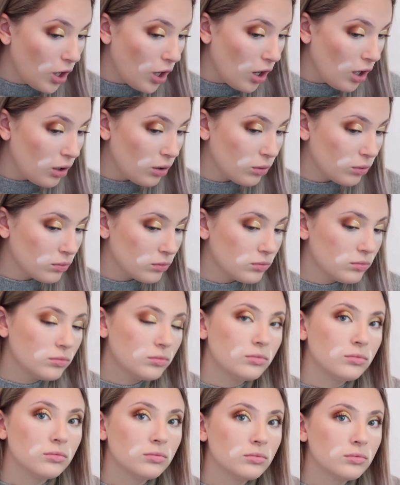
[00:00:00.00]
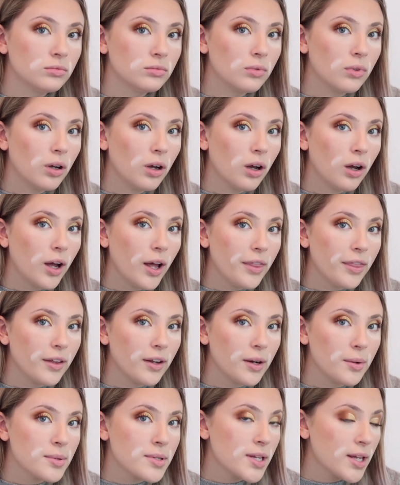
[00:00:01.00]
Oh, I
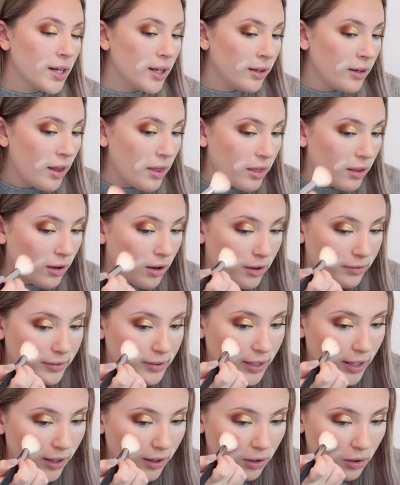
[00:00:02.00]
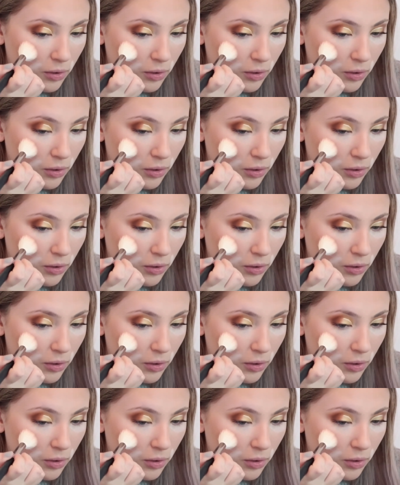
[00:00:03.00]
thought I was getting nothing off of that.